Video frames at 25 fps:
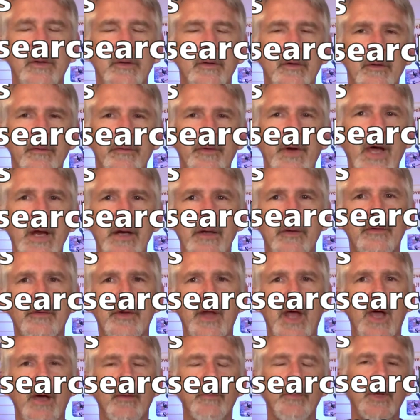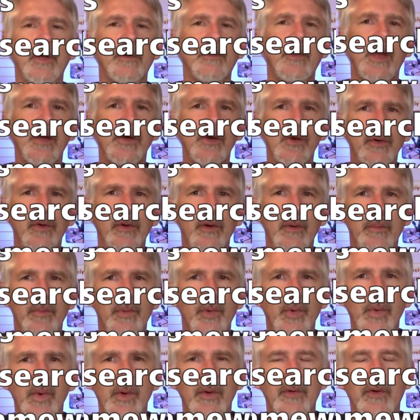So the final step is then using
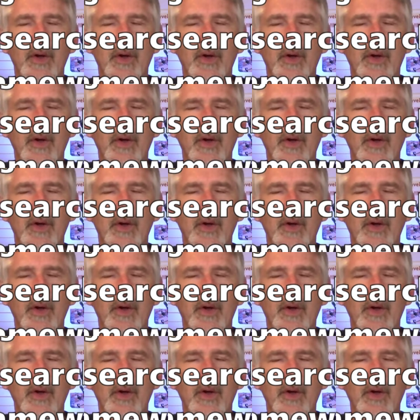Brewing